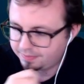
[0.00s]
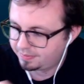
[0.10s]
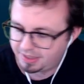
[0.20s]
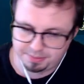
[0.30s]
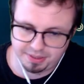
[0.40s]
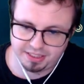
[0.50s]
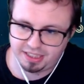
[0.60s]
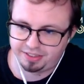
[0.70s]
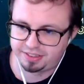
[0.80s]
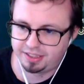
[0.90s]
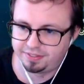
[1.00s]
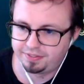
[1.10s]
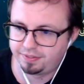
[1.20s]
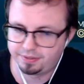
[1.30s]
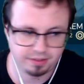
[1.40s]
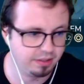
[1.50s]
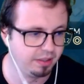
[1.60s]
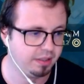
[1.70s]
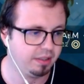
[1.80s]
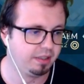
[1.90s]
That's pretty scary stuff.
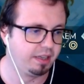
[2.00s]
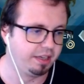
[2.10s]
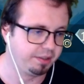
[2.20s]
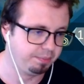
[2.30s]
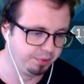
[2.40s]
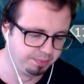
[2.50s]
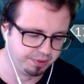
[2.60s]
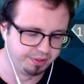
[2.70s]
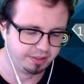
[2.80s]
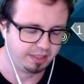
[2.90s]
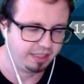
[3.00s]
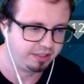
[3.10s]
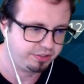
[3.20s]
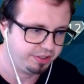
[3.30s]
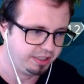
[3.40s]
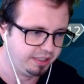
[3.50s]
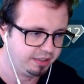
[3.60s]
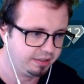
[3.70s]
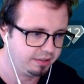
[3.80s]
Chaotic Pupil is like 3.